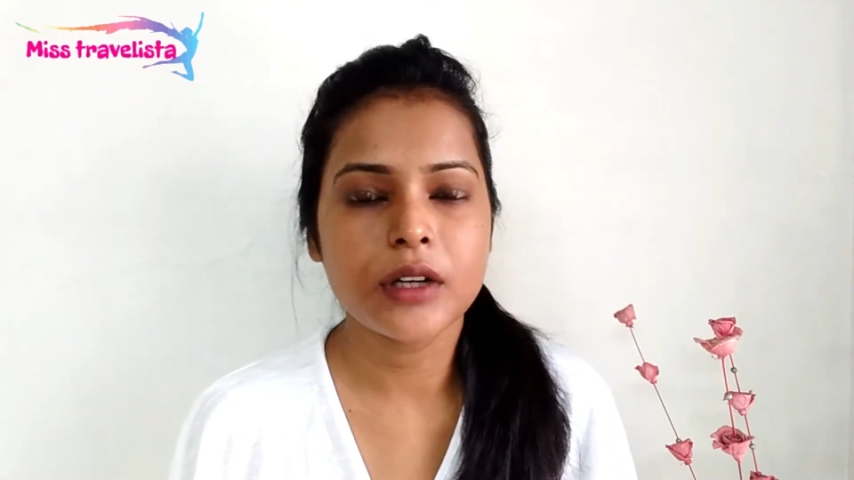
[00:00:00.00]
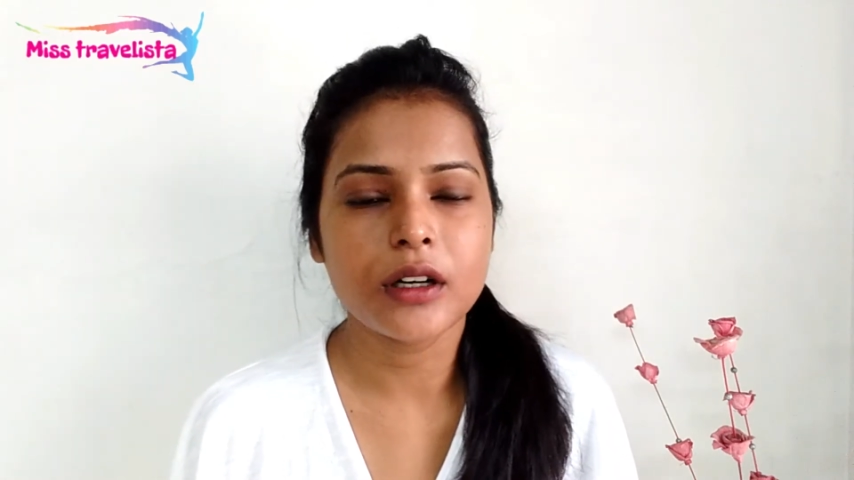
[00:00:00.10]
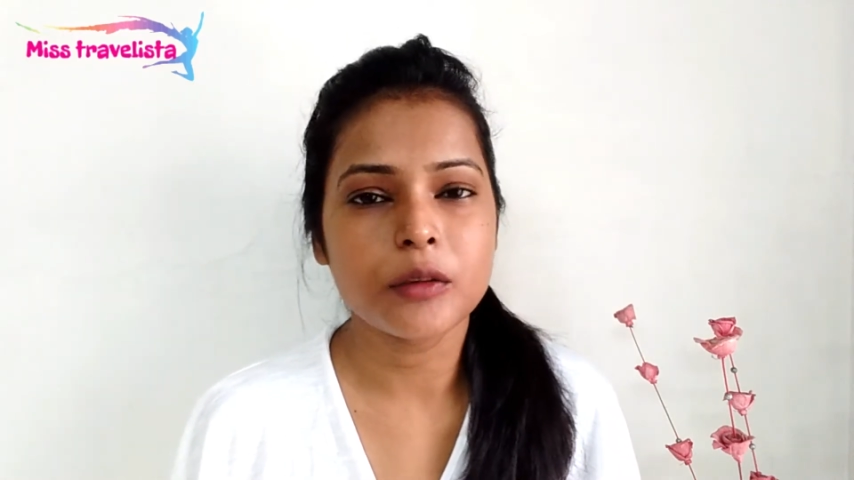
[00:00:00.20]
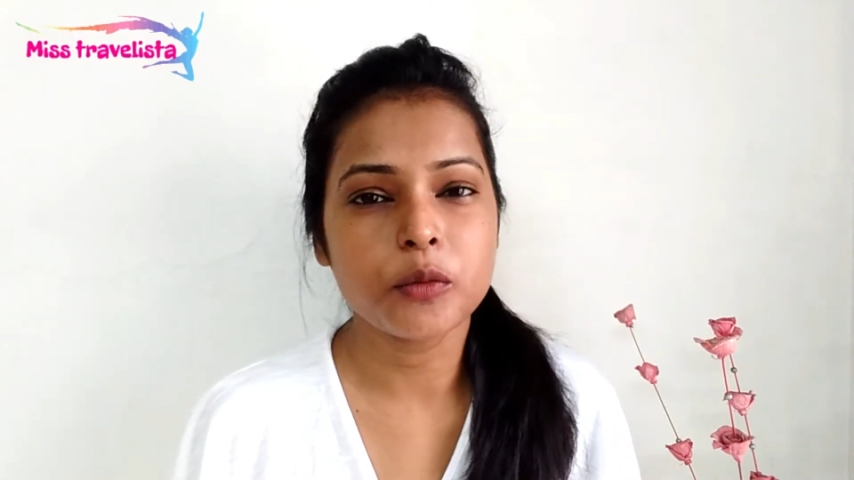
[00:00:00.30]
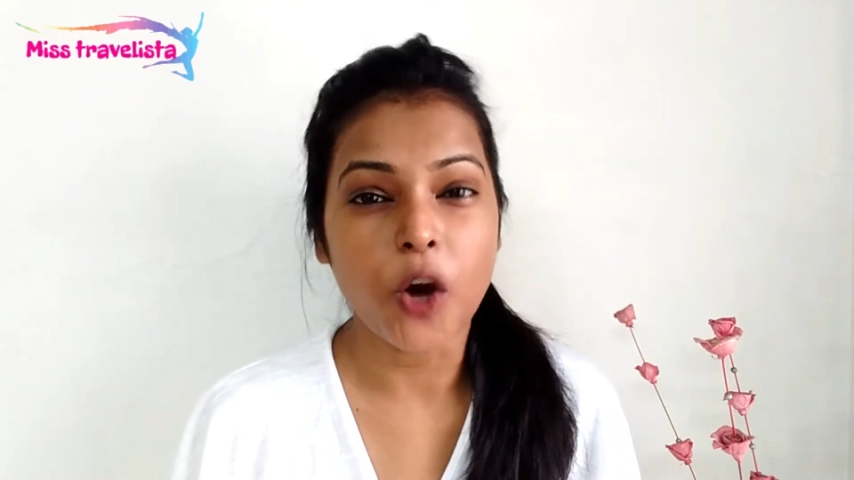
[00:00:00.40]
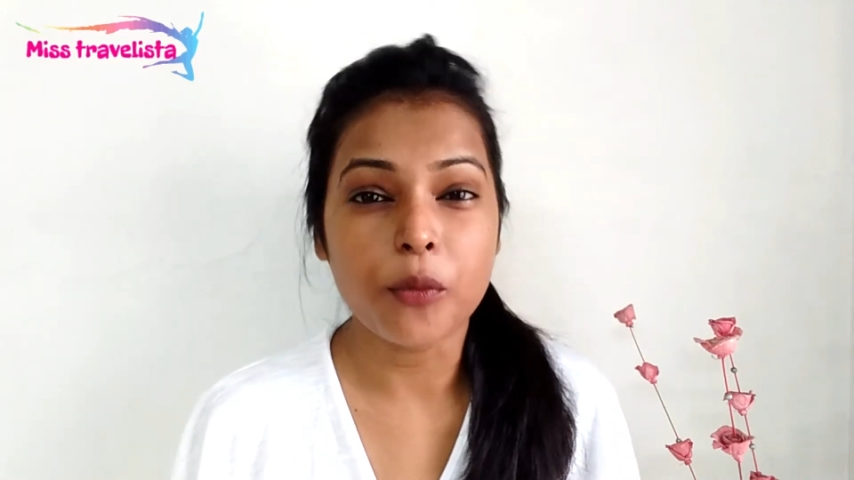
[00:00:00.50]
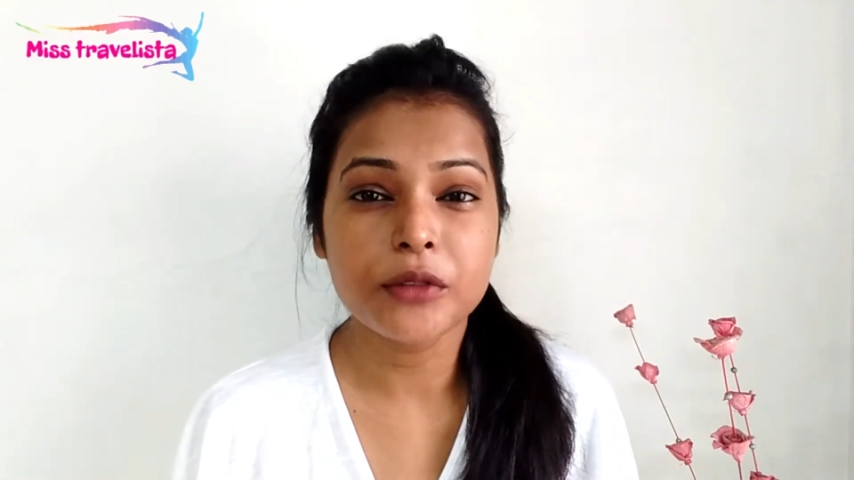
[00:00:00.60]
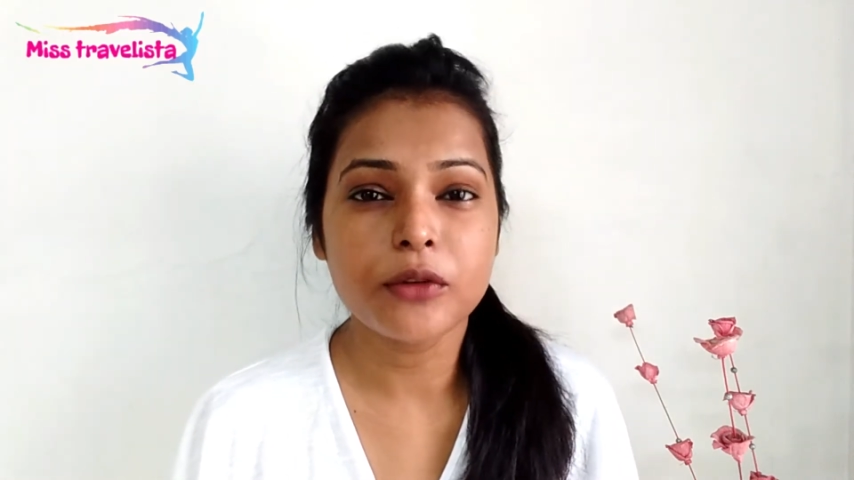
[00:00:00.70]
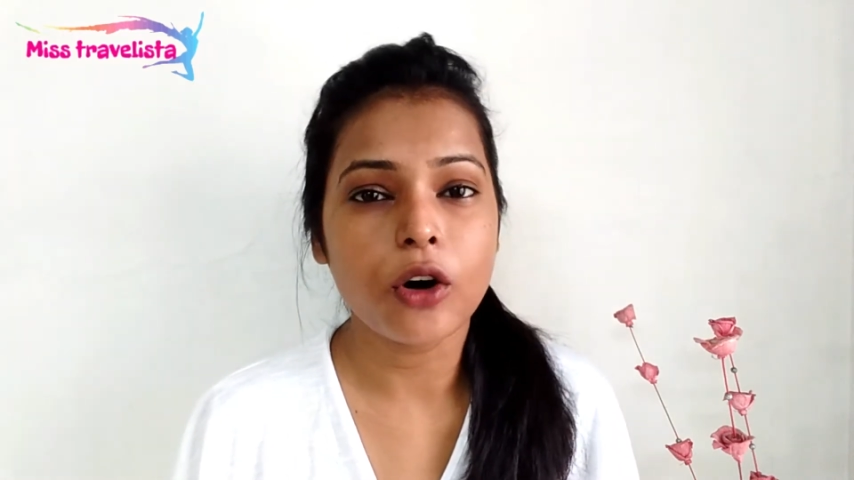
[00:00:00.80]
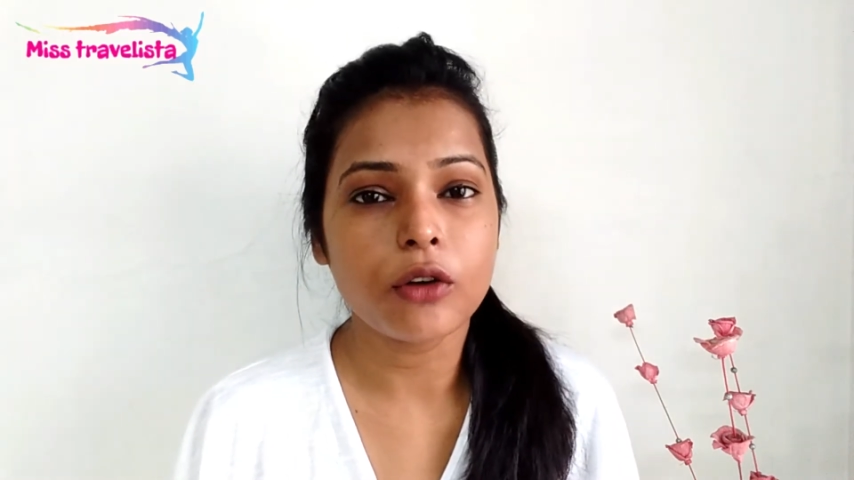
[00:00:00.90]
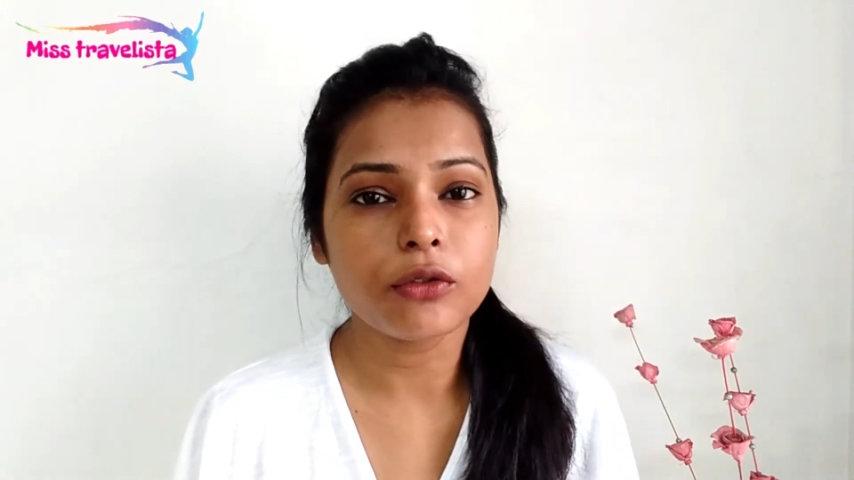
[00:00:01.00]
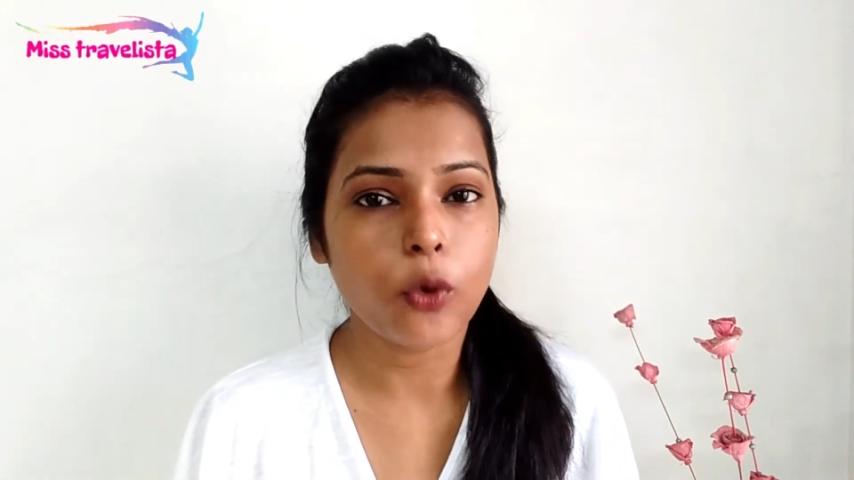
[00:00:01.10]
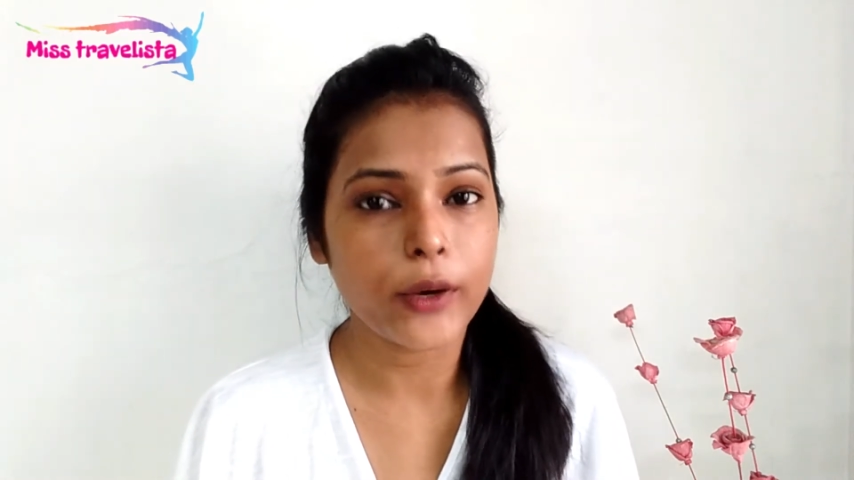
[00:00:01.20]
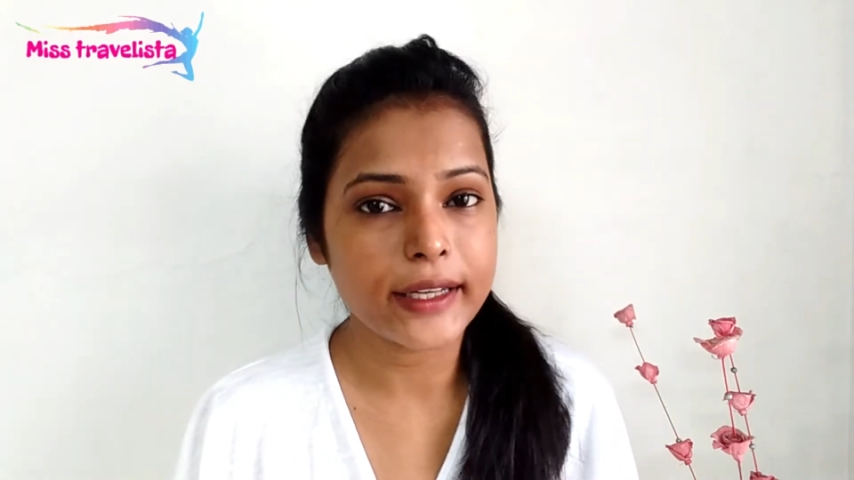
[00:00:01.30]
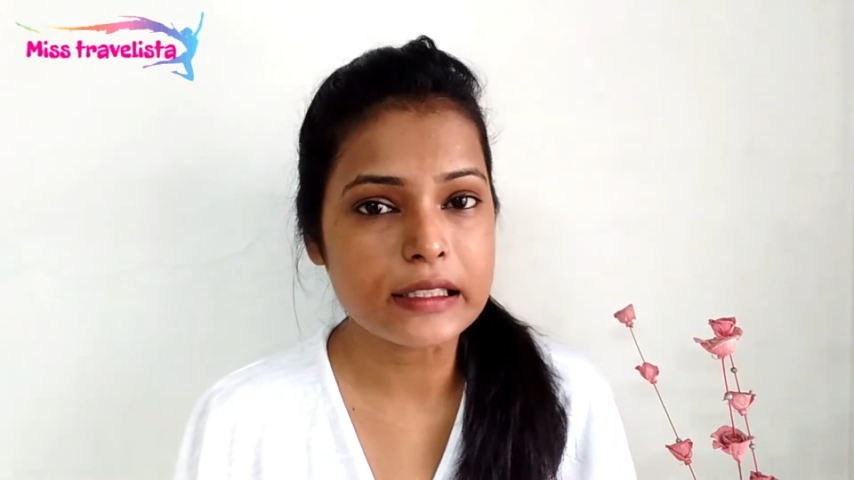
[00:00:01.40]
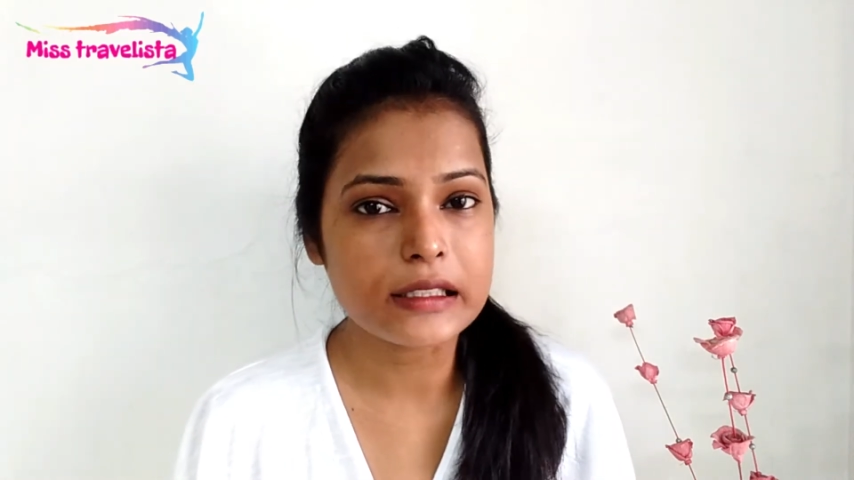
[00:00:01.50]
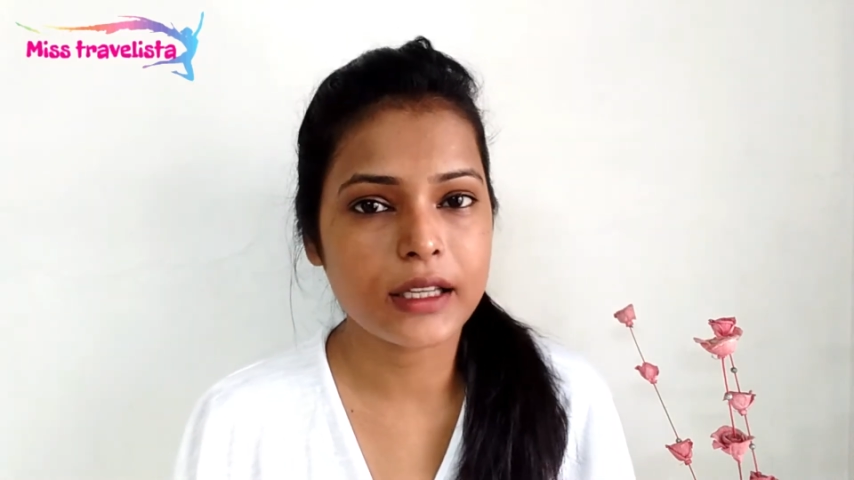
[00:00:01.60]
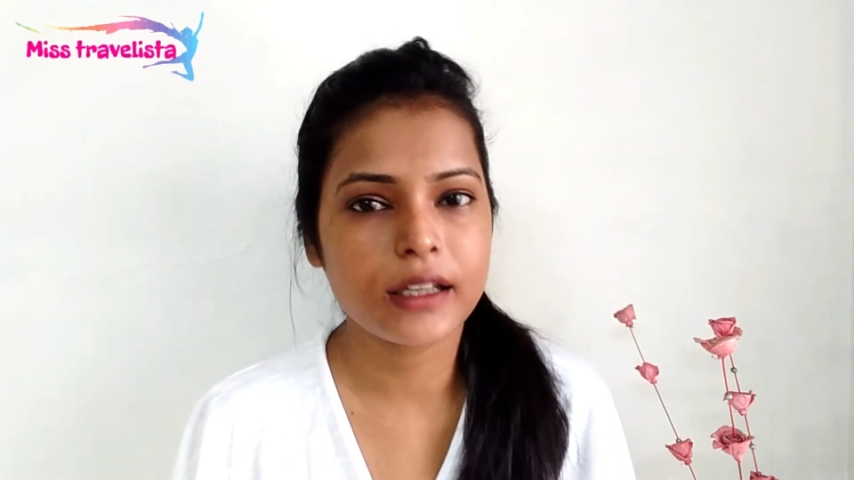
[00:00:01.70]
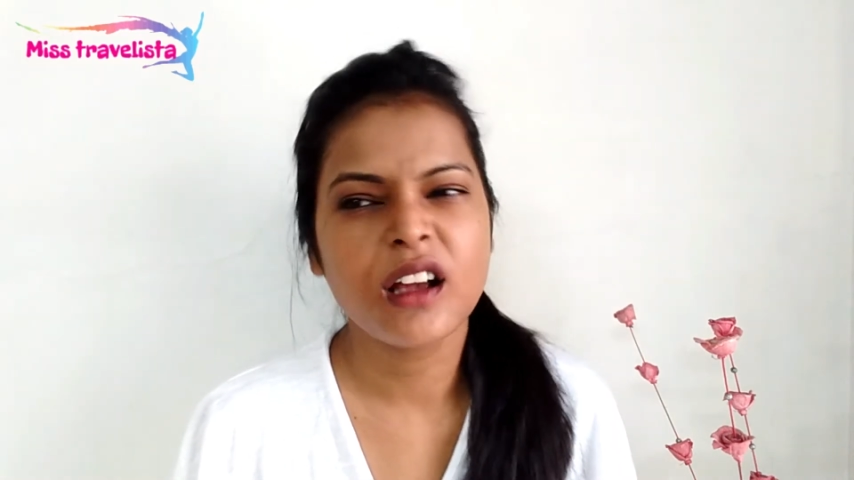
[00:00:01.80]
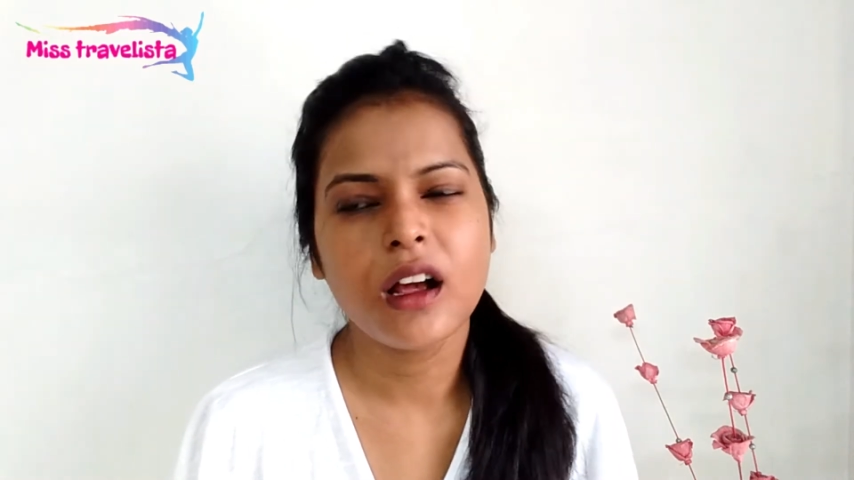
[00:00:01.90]
a problem of oily
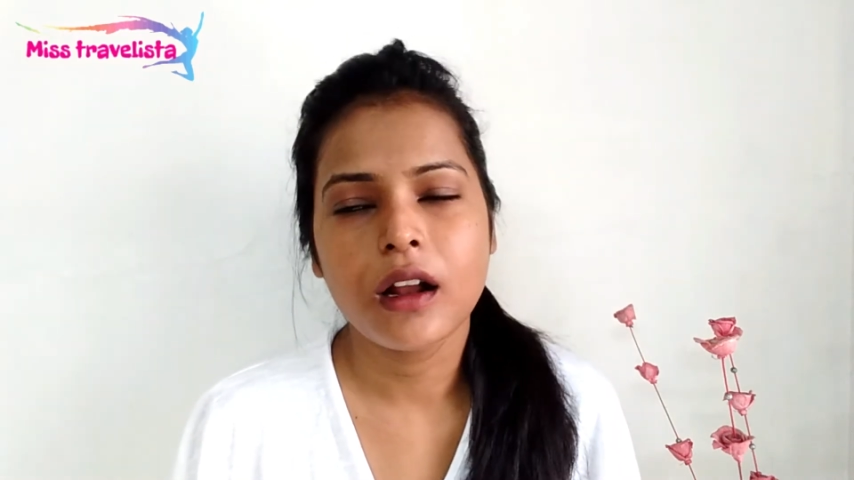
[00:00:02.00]
skin.